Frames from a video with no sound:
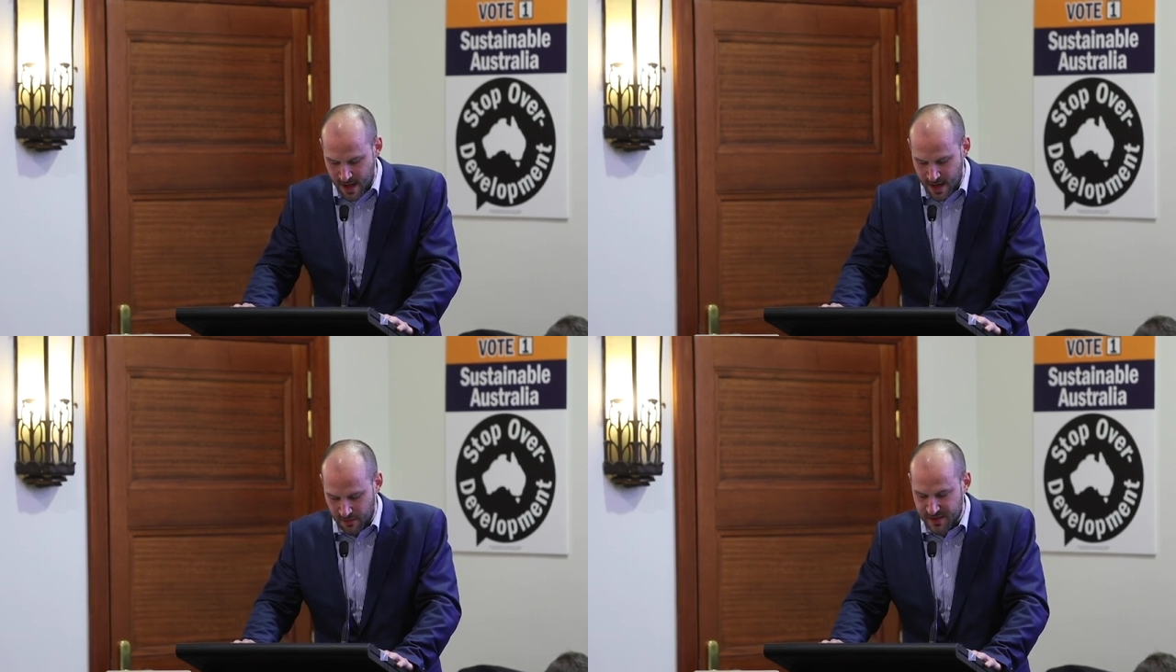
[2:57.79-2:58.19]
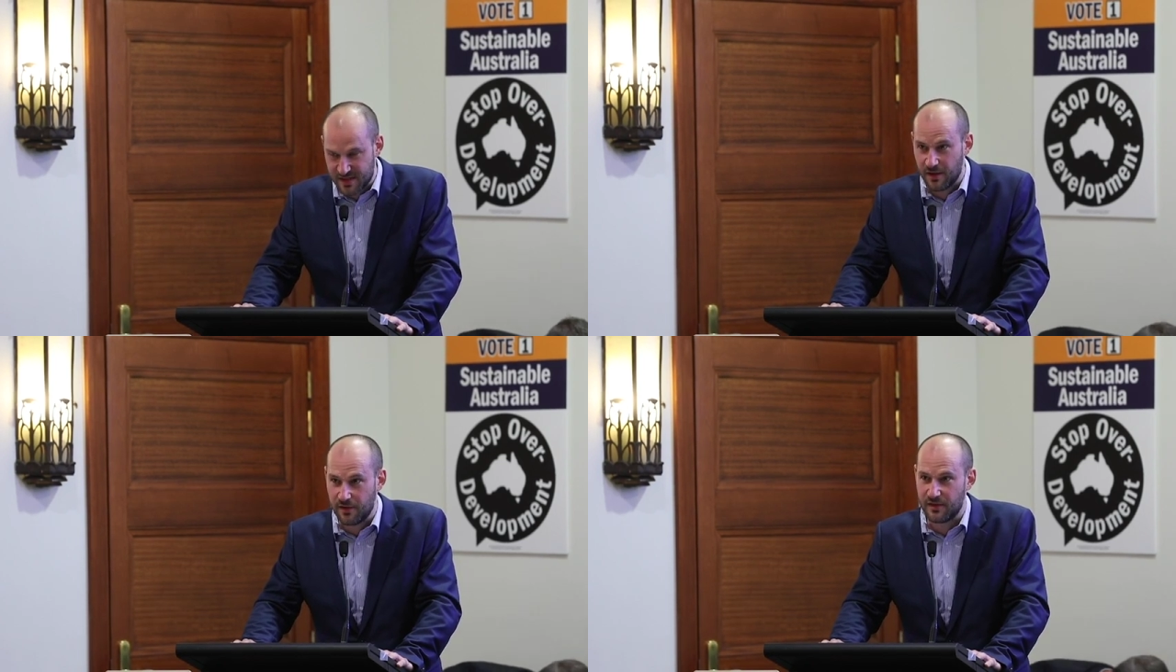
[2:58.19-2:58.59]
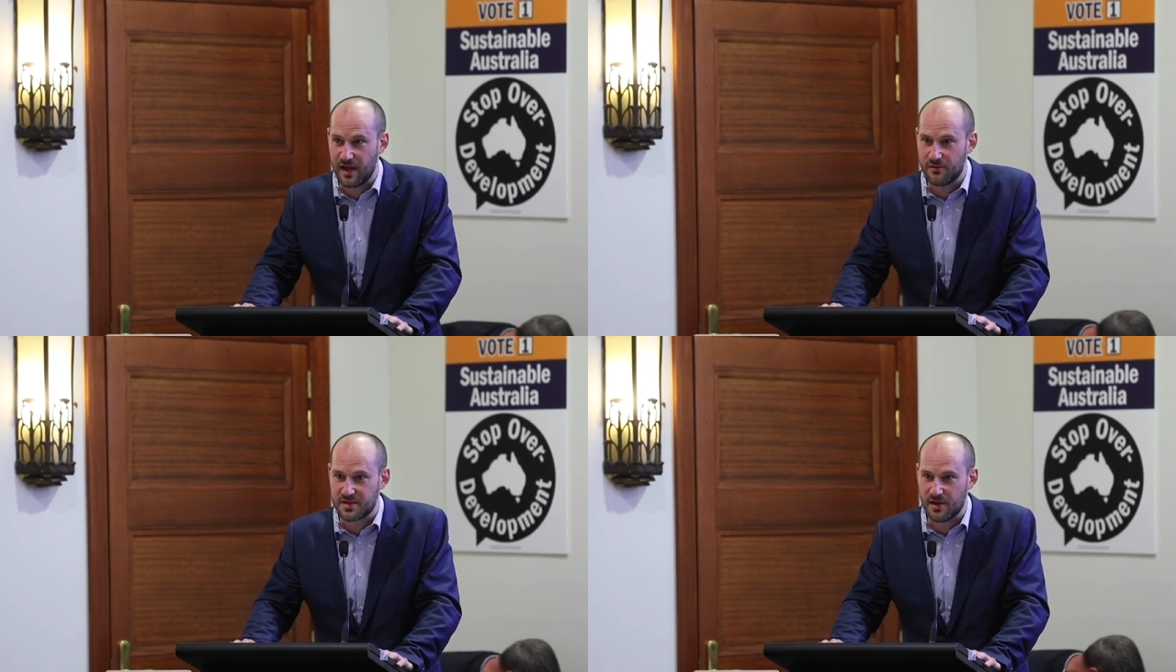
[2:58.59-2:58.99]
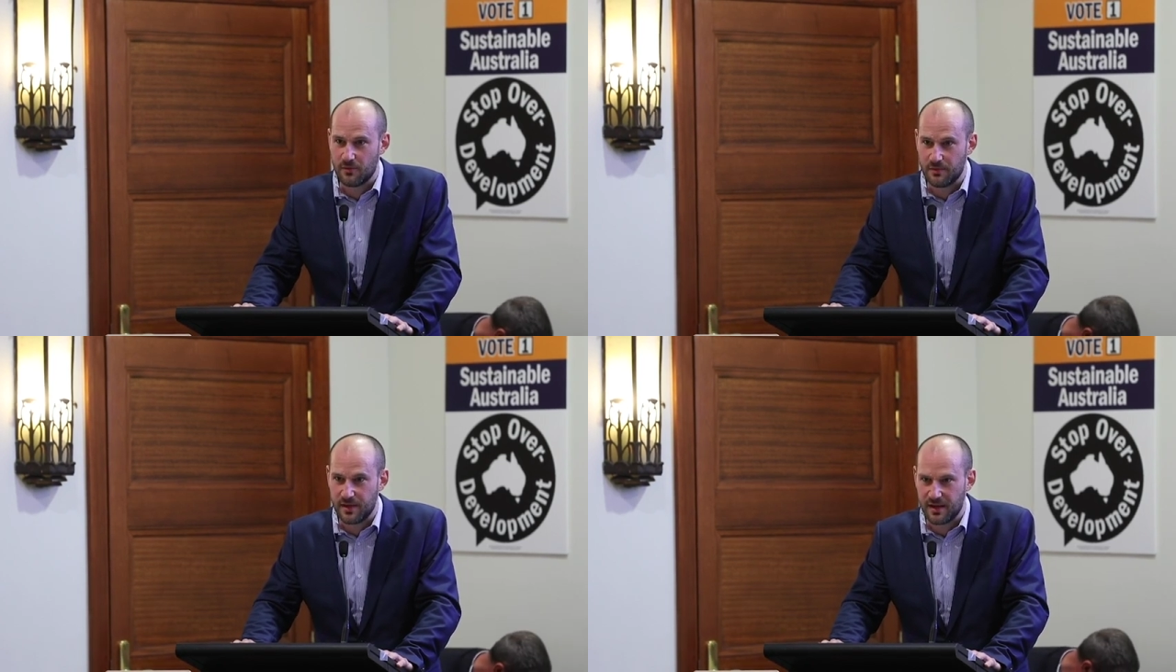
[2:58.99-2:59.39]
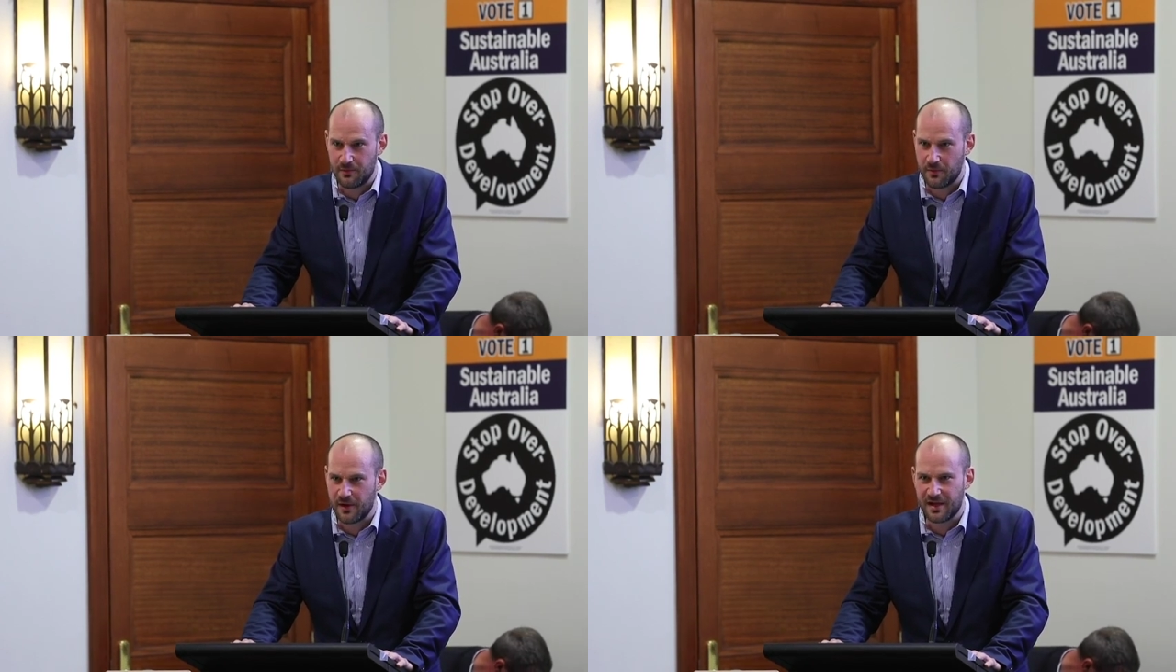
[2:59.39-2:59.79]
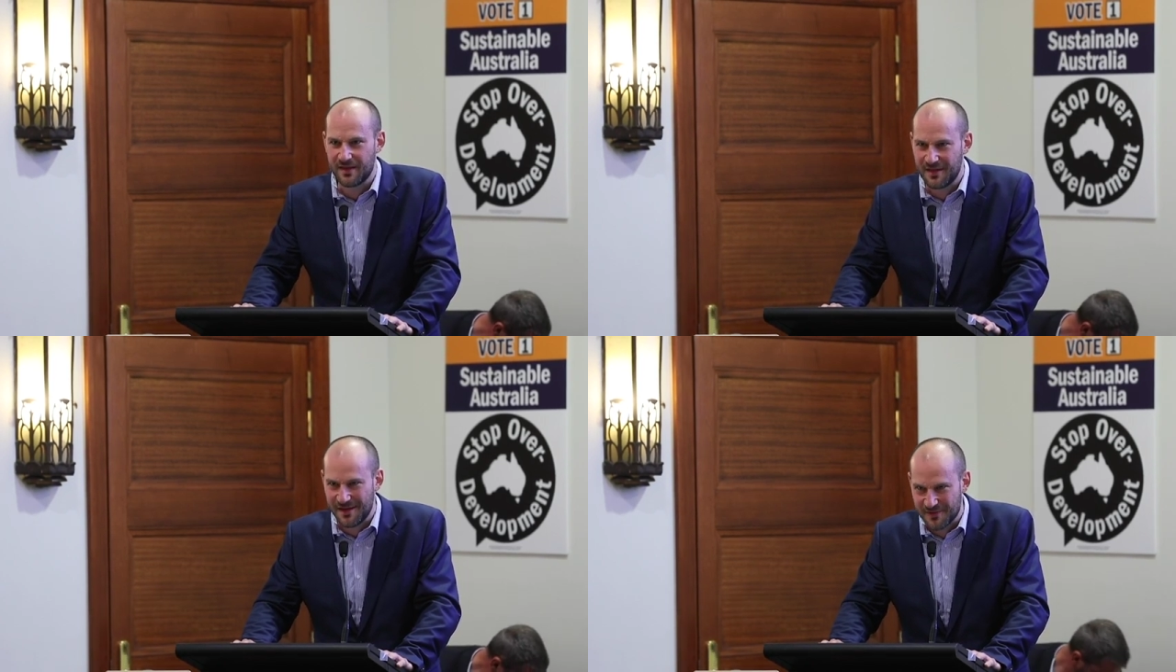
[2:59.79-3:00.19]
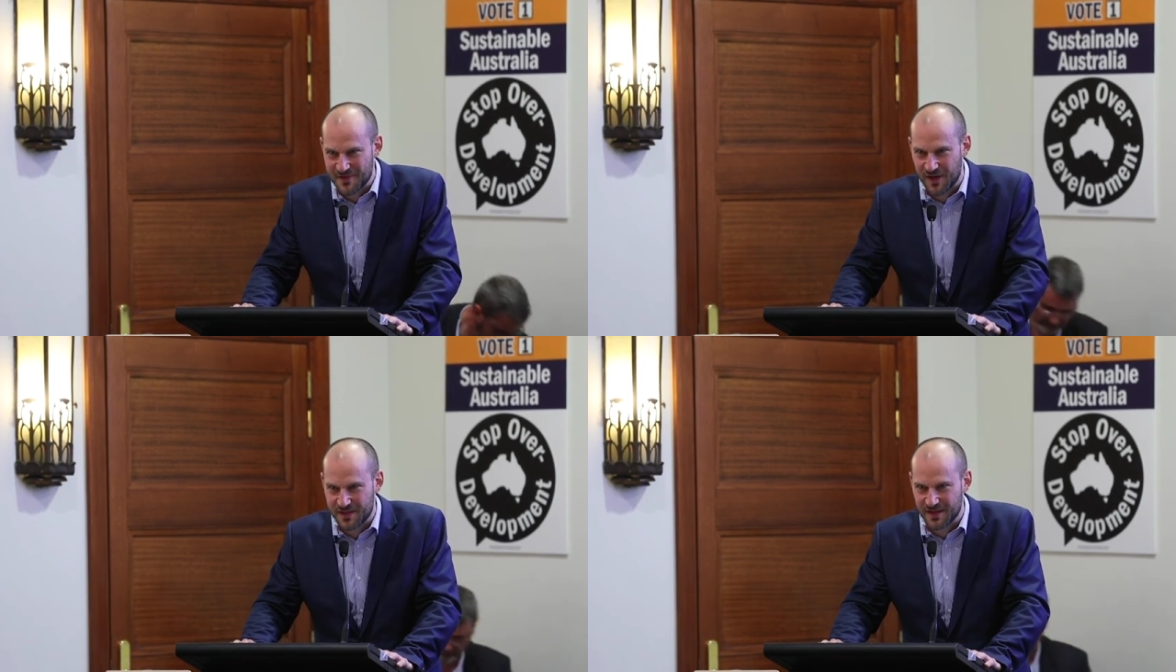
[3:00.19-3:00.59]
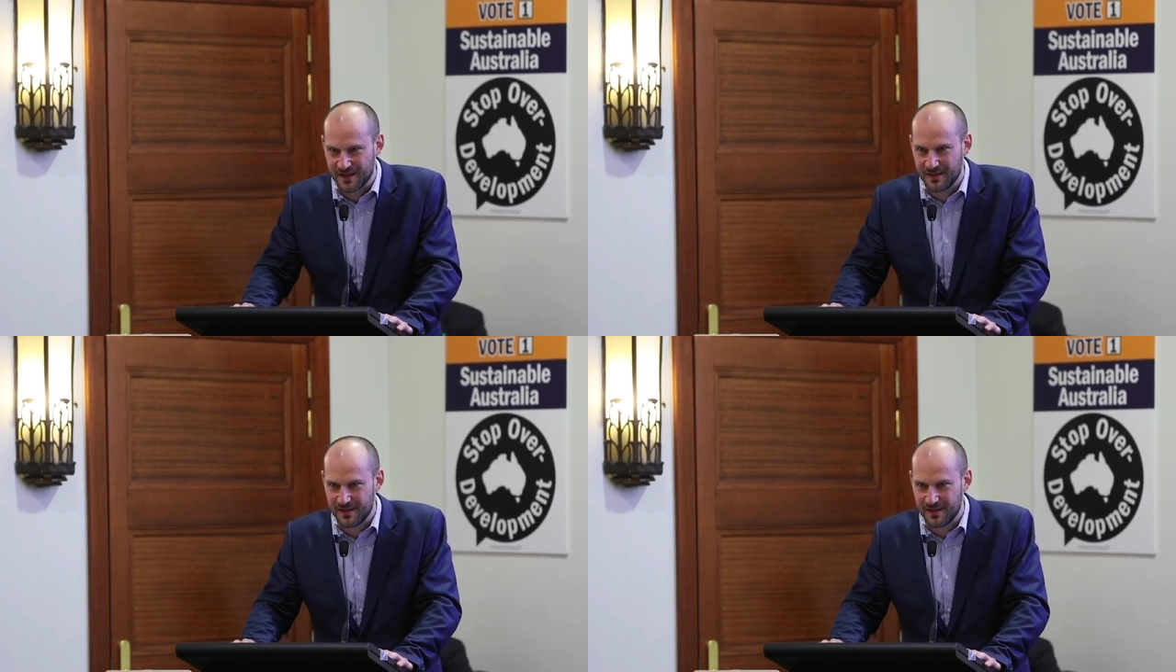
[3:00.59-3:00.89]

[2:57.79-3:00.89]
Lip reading: And also, the end result will be that we won't get the infrastructure.